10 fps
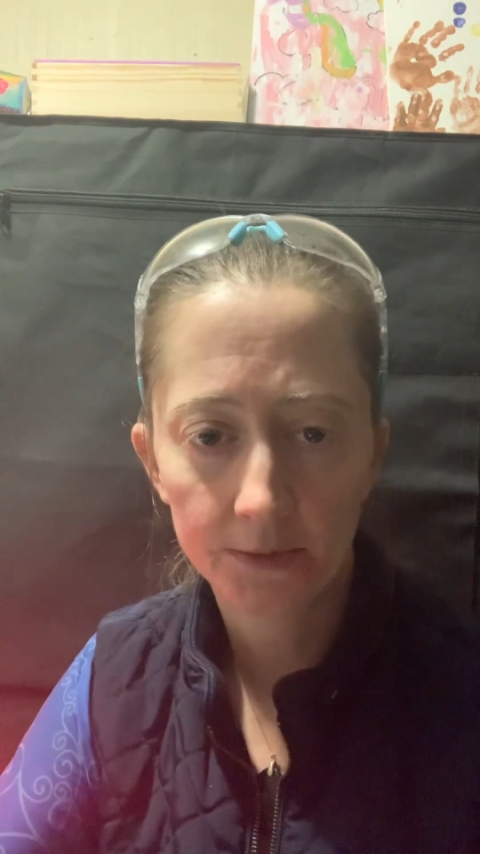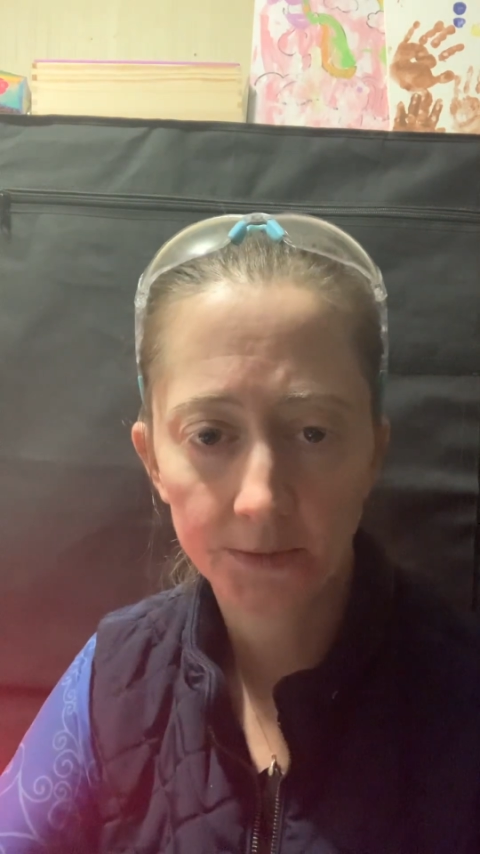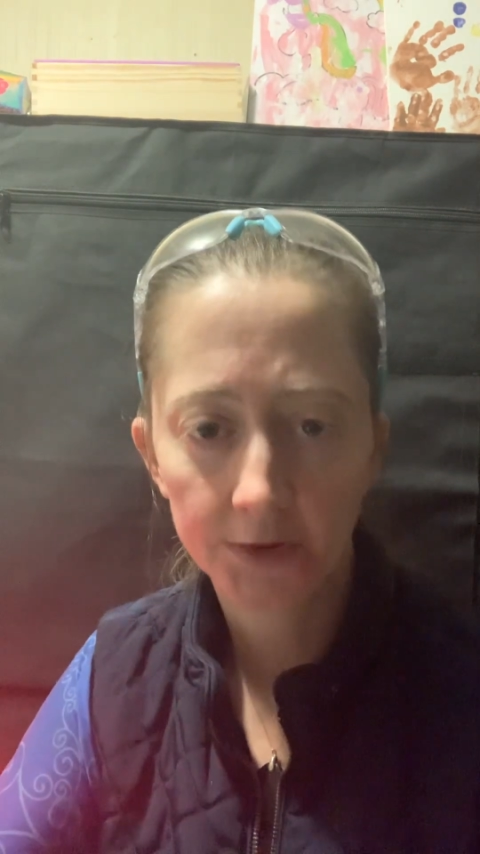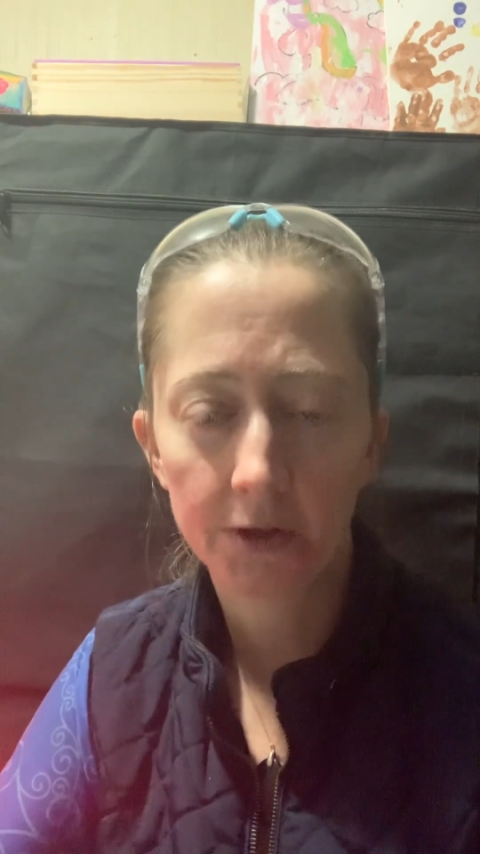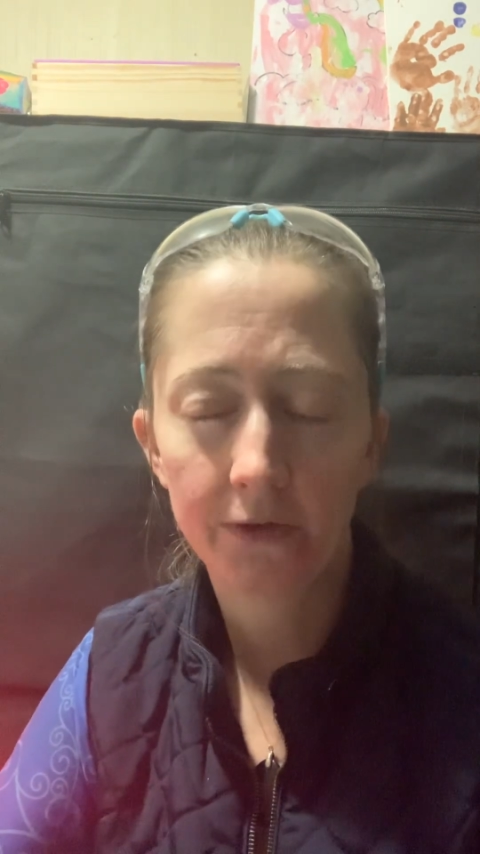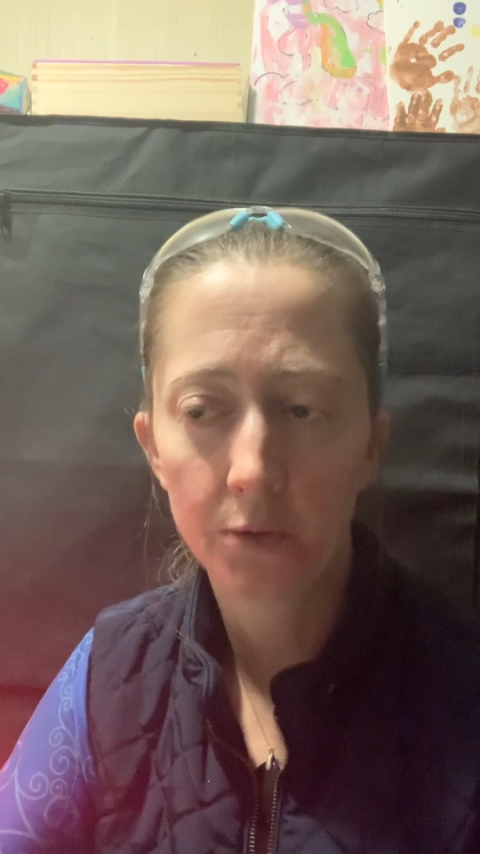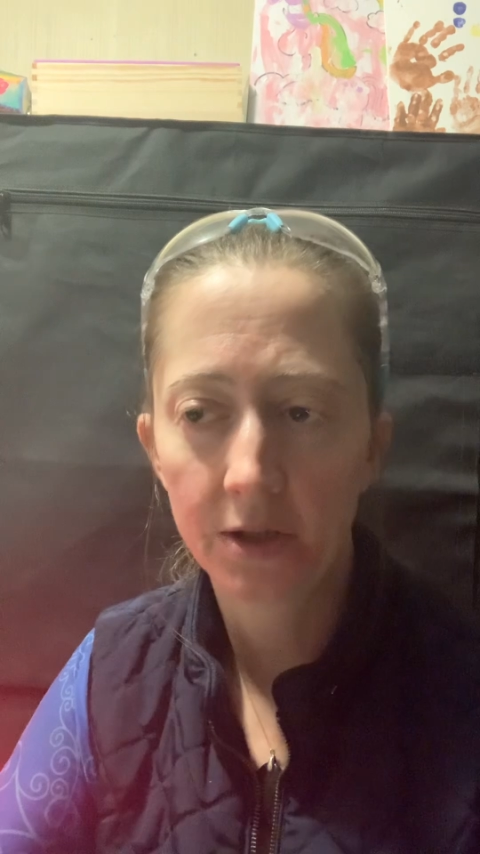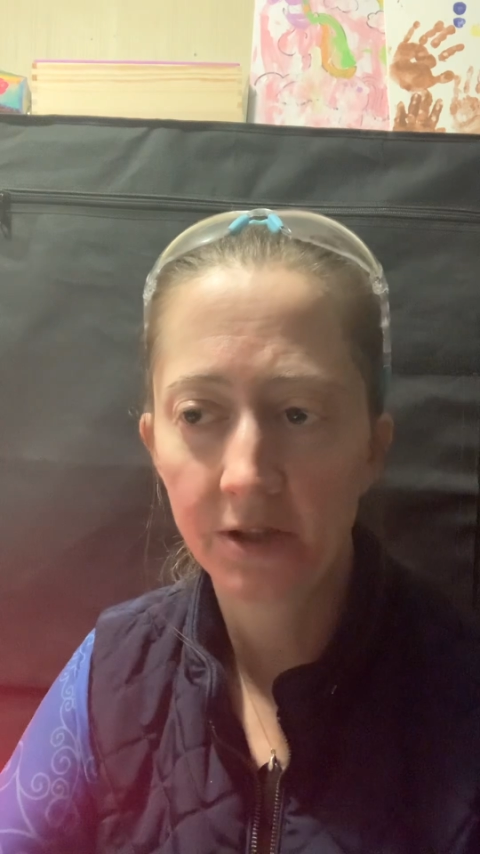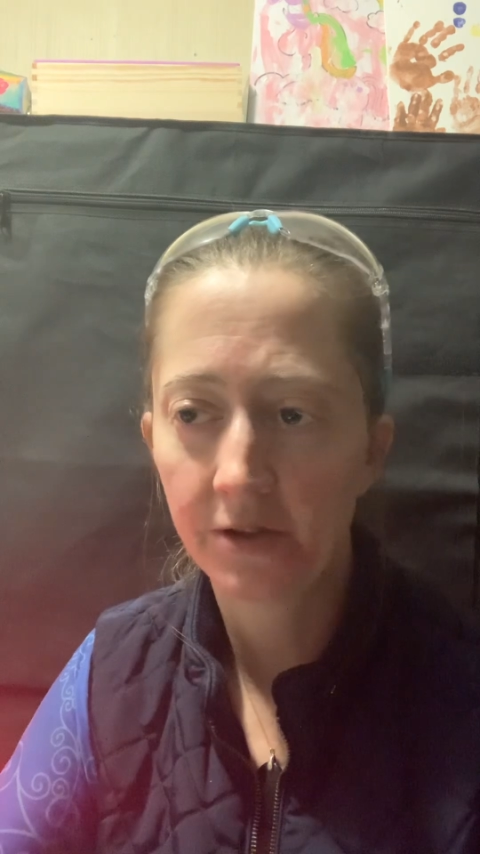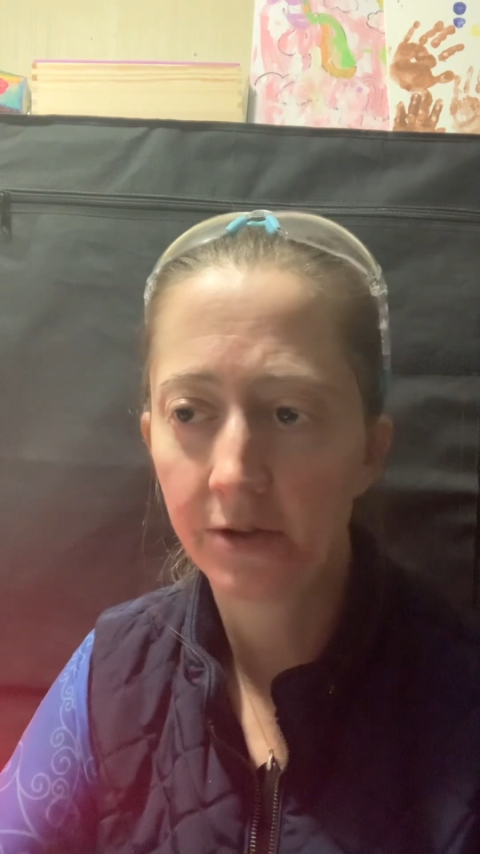so if you
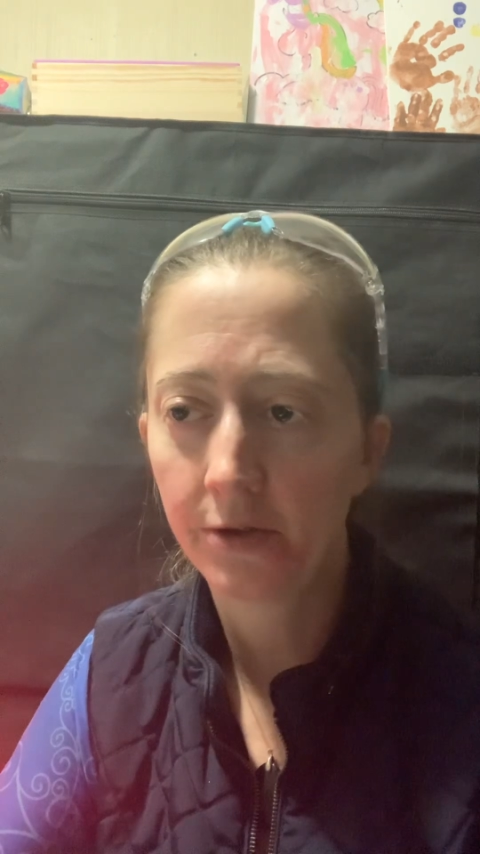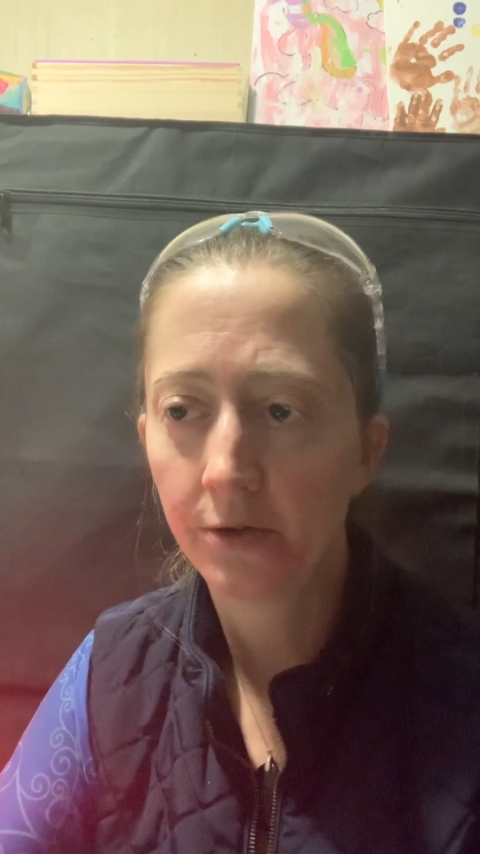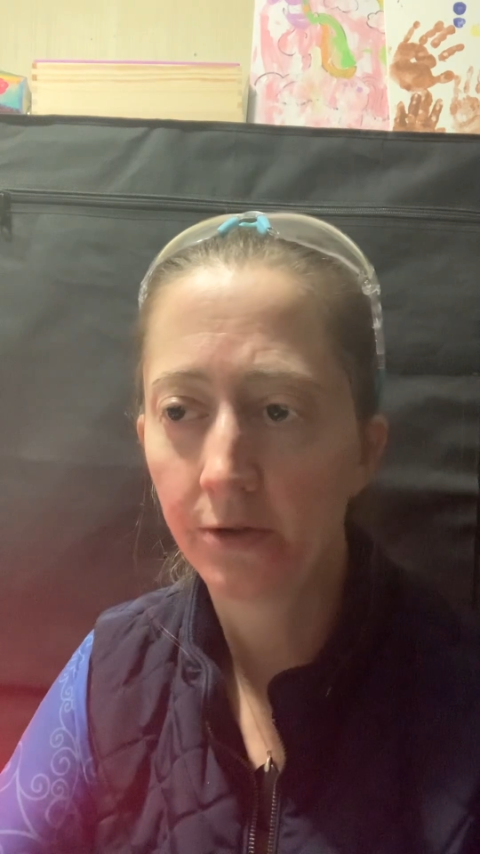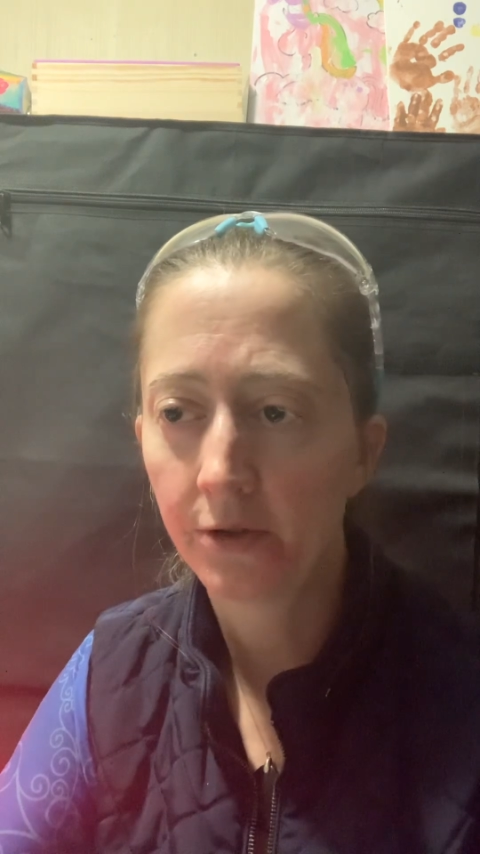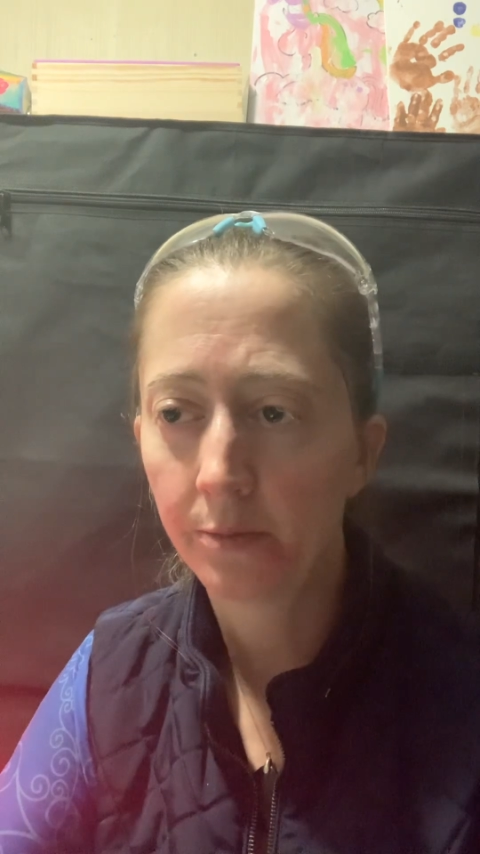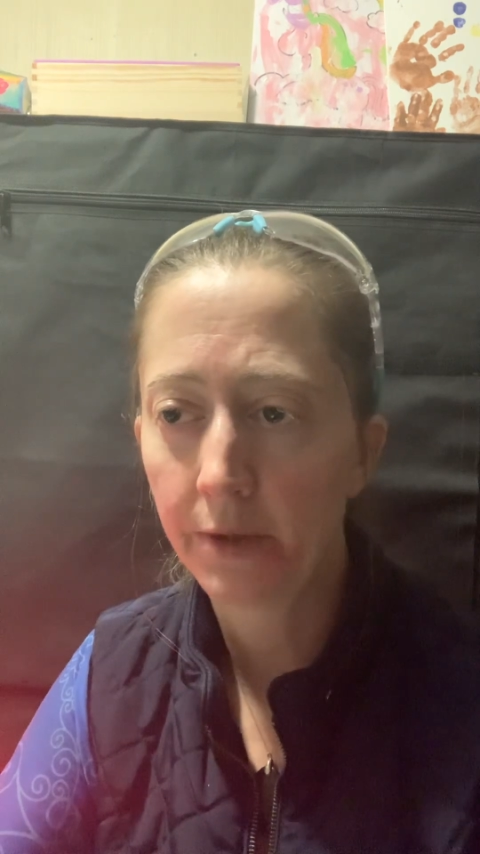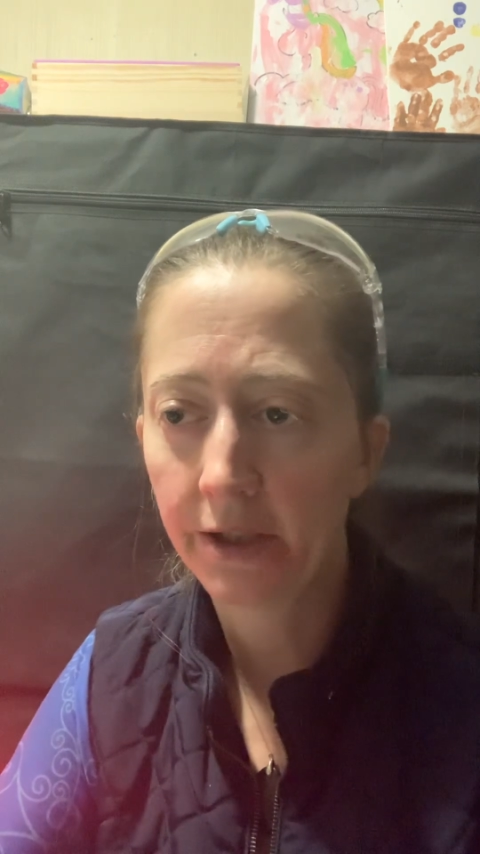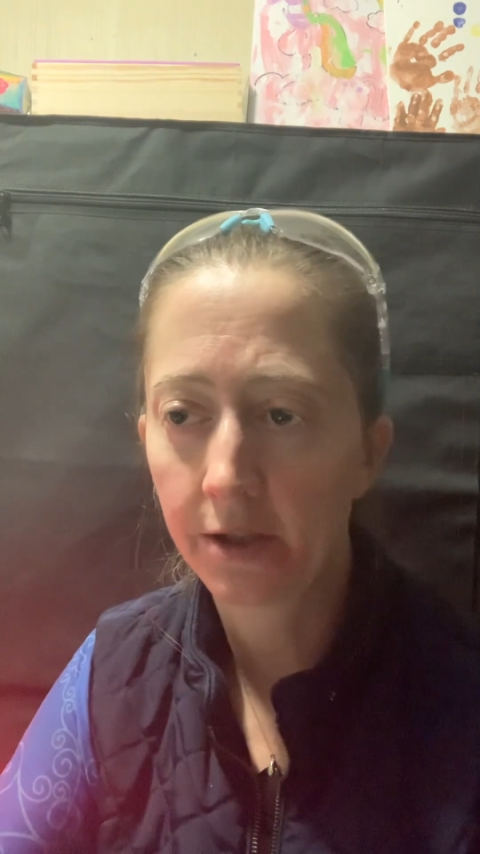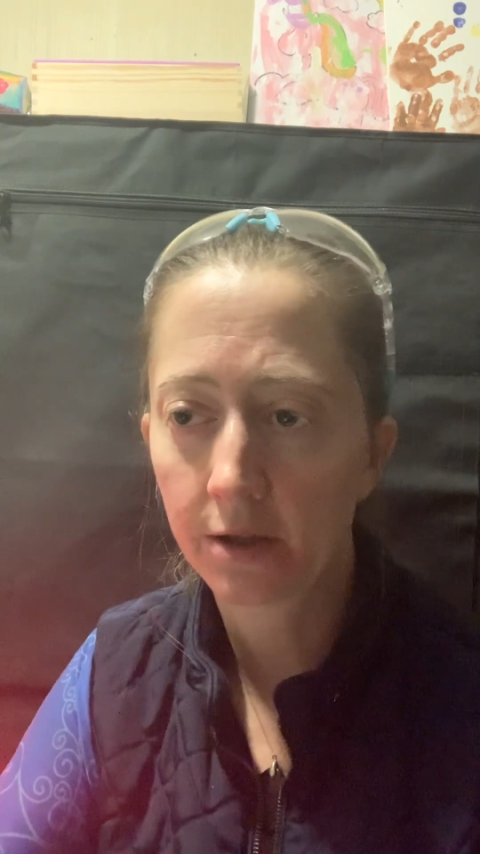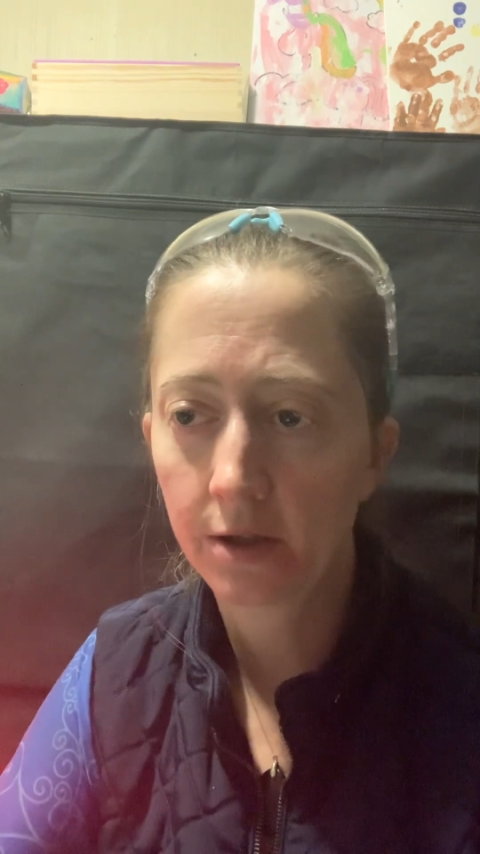wanted to make